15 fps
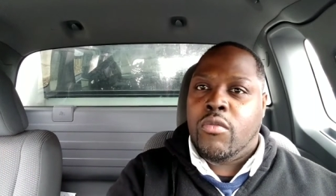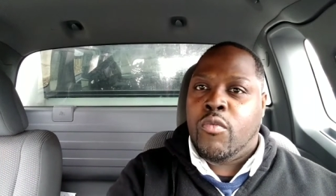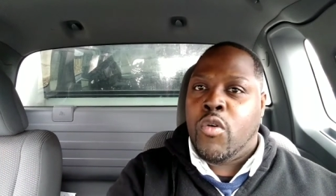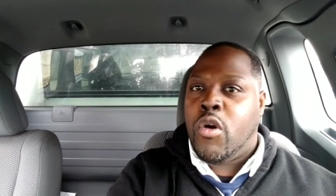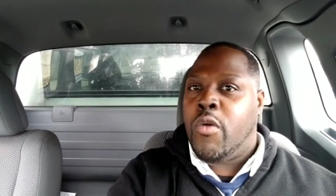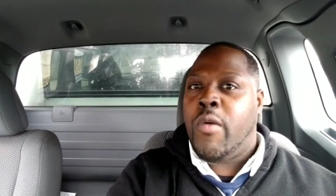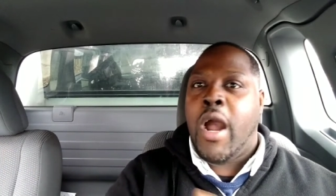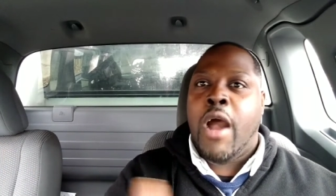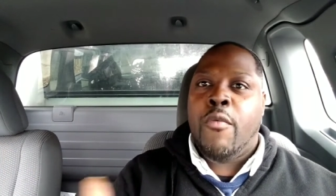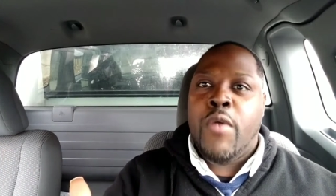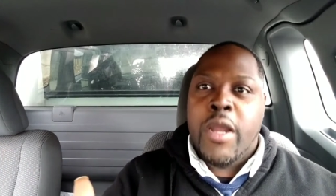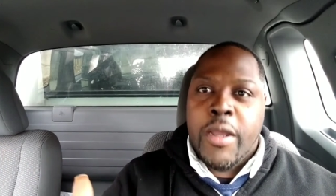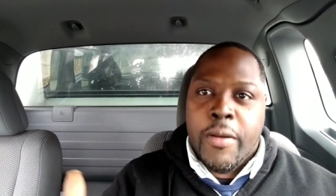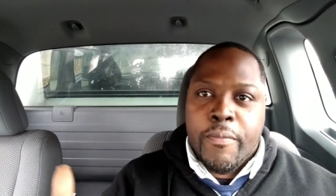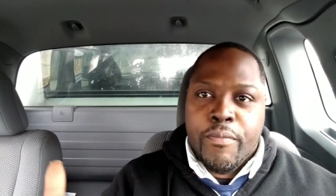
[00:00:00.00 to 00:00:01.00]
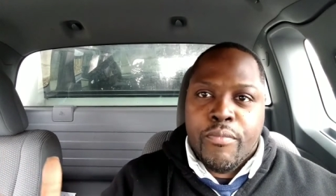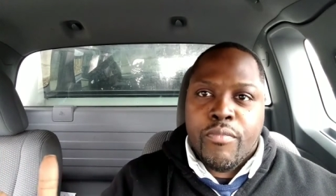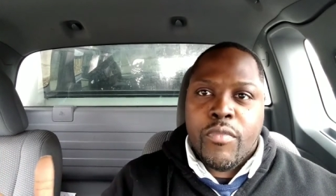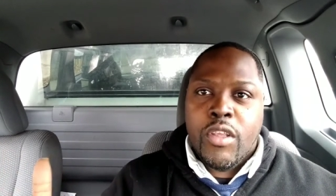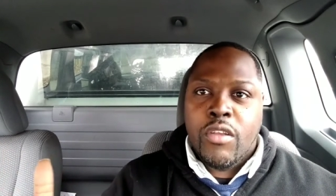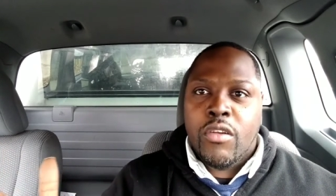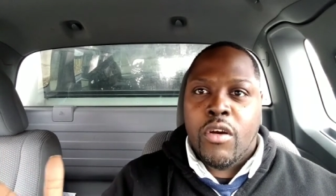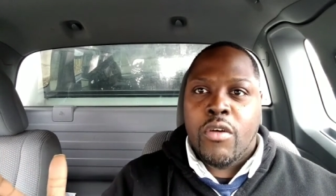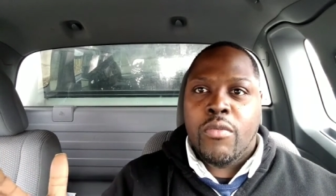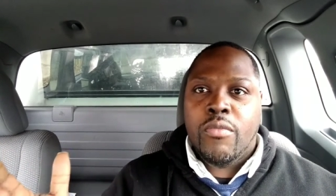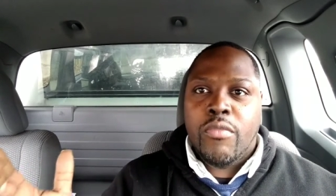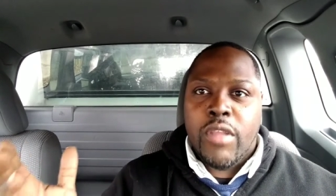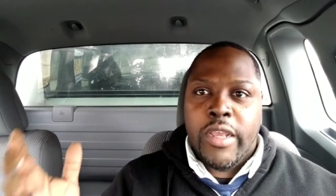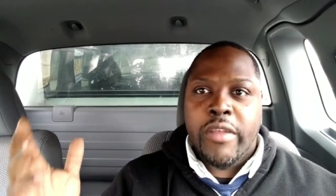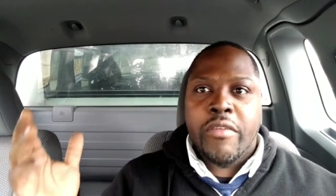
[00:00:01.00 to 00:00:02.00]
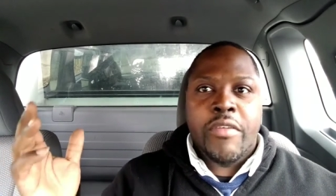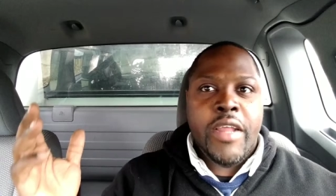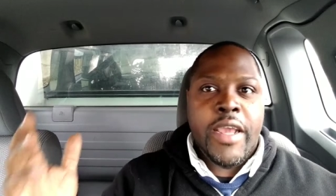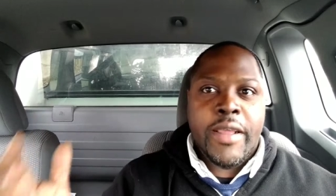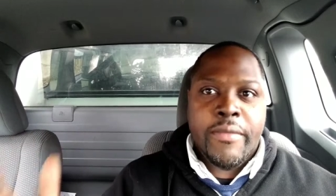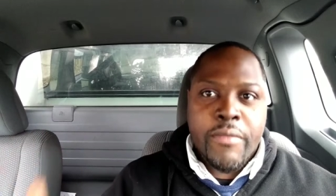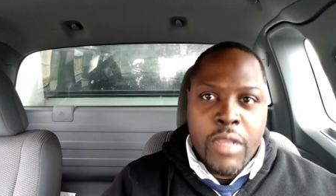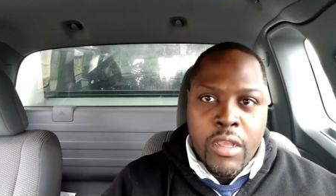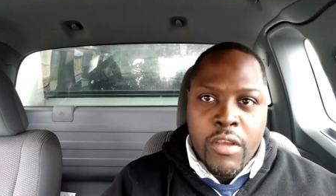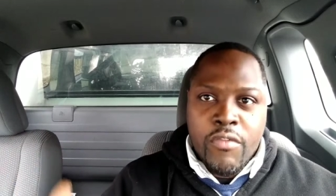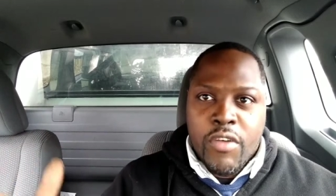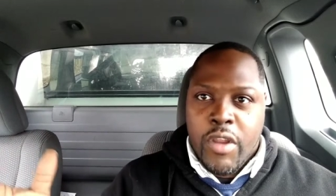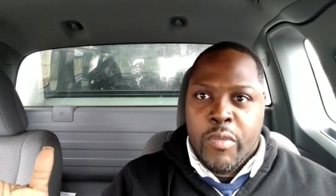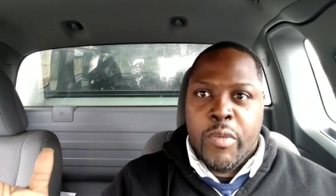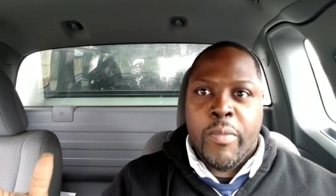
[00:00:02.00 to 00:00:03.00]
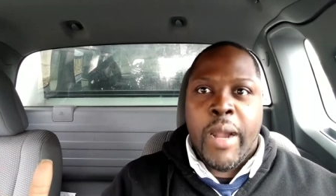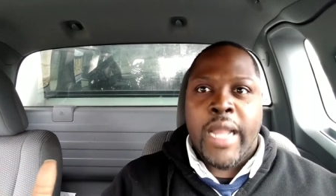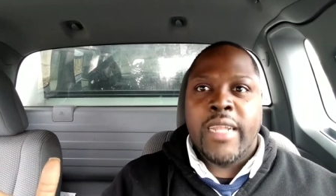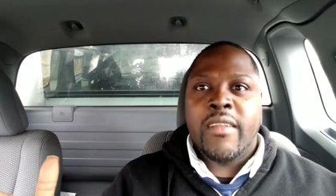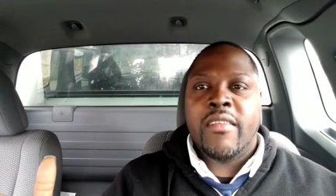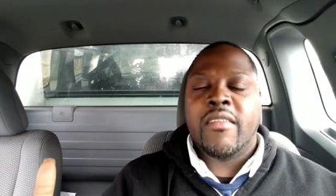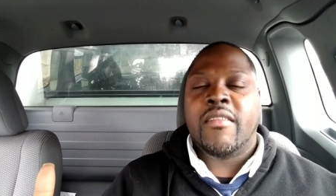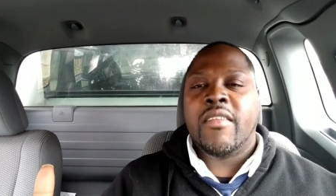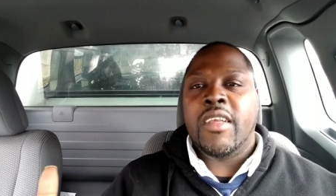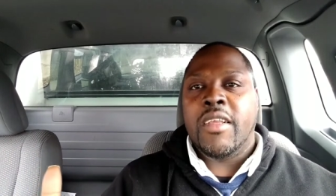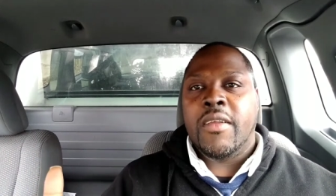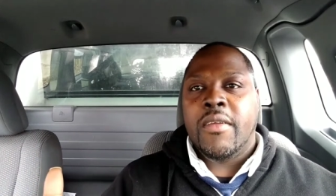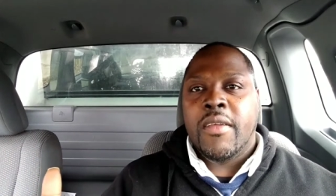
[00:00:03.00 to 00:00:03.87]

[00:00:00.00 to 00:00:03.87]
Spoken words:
World Wide Web, the internet, for everybody to see.